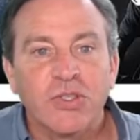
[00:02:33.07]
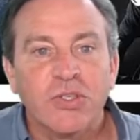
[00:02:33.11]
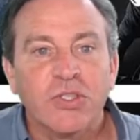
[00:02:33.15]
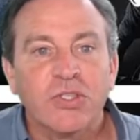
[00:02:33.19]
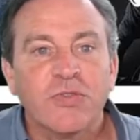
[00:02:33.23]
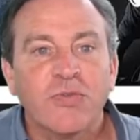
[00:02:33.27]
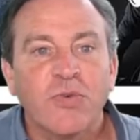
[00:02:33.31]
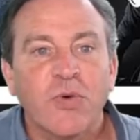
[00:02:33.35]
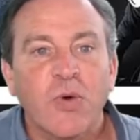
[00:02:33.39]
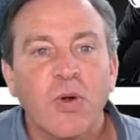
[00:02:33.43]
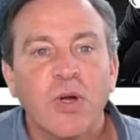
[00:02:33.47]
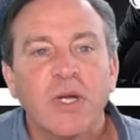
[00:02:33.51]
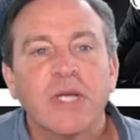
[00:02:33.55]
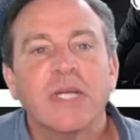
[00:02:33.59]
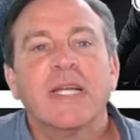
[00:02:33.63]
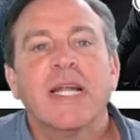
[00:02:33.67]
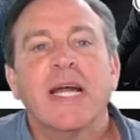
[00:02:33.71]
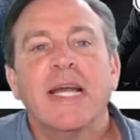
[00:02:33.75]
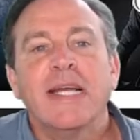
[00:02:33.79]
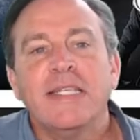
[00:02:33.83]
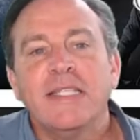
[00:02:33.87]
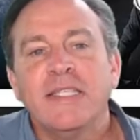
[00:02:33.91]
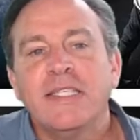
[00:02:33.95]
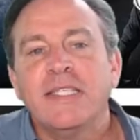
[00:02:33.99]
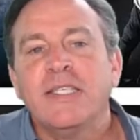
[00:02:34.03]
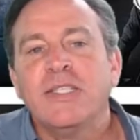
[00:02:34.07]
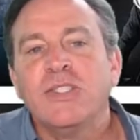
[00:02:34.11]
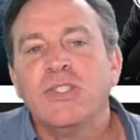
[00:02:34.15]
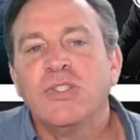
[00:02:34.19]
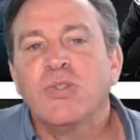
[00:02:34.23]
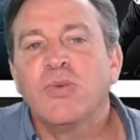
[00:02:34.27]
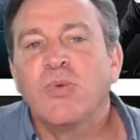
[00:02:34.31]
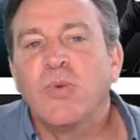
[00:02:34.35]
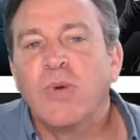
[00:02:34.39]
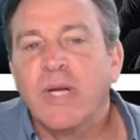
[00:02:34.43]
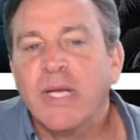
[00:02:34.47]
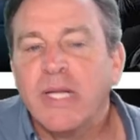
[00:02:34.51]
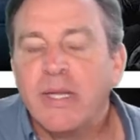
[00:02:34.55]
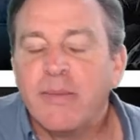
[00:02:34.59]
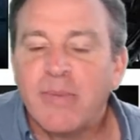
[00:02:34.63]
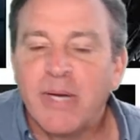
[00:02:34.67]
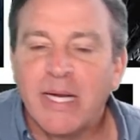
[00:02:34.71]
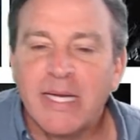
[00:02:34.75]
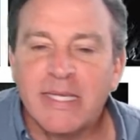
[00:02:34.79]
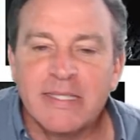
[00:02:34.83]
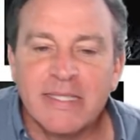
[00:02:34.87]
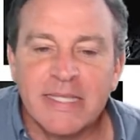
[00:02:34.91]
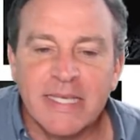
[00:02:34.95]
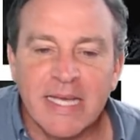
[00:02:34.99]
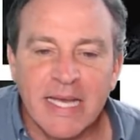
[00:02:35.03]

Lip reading: and search for 1920 by